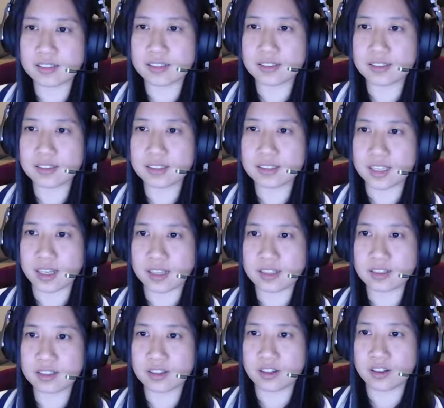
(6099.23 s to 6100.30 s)

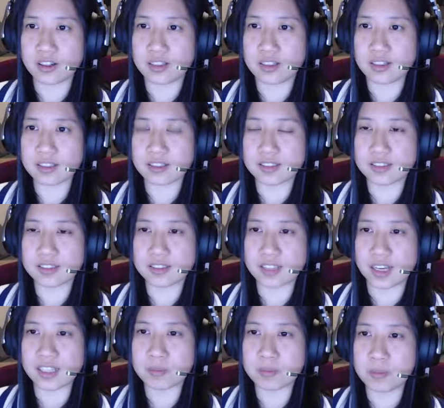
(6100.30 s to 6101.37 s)
take
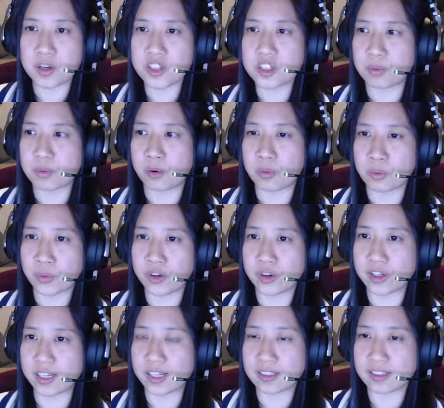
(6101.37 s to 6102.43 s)
that much more work.
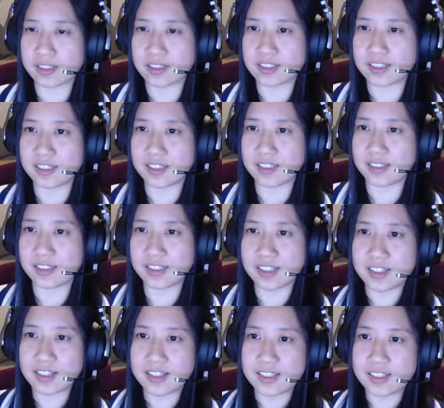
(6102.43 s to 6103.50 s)
We
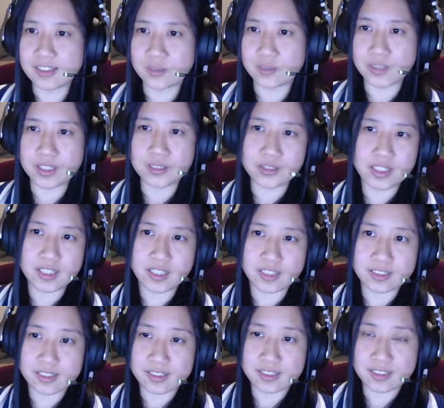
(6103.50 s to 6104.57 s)

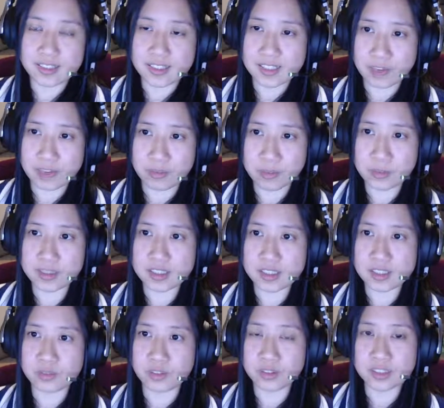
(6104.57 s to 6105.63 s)
can't, since everybody is
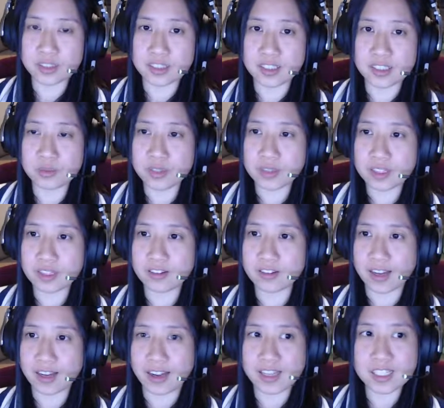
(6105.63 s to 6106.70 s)
volunteers, we cannot
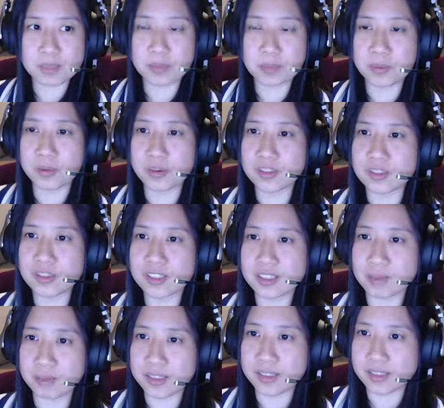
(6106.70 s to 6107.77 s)
ask people to
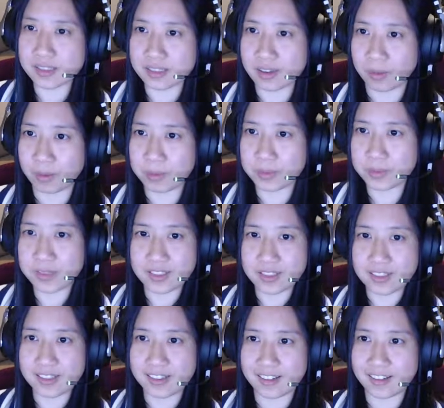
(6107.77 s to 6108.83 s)
simply stop
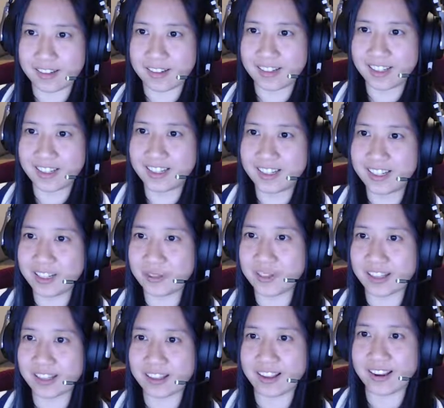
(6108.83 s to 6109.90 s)
living
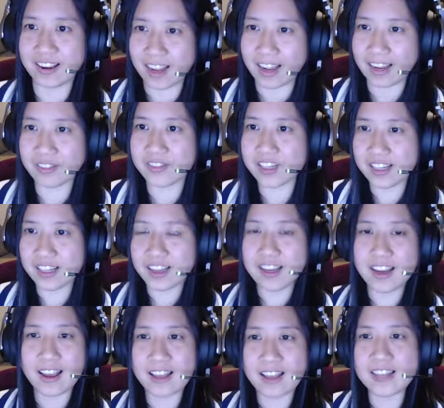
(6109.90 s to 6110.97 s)
their lives
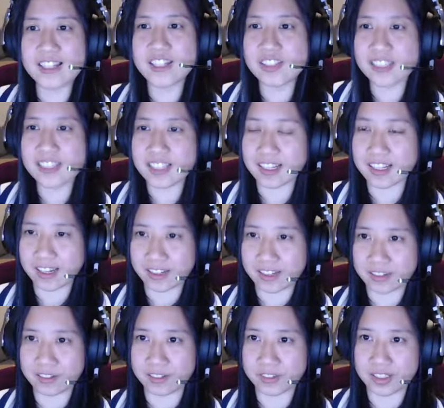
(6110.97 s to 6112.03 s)
and just take care
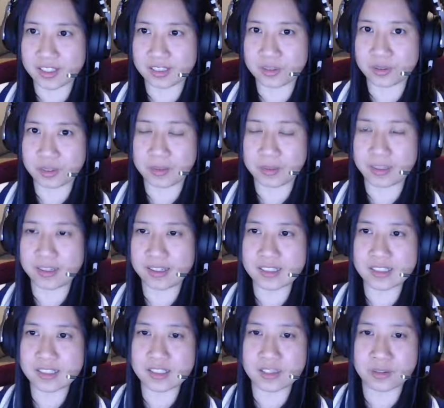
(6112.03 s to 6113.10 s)
of Tatoeba. And
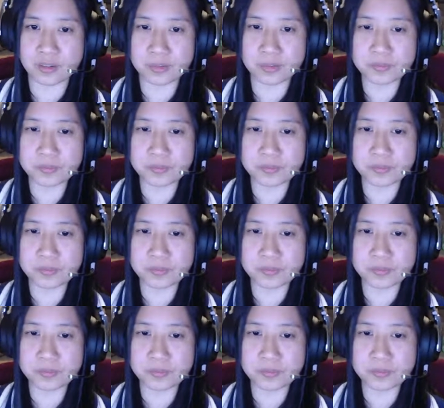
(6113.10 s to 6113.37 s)
so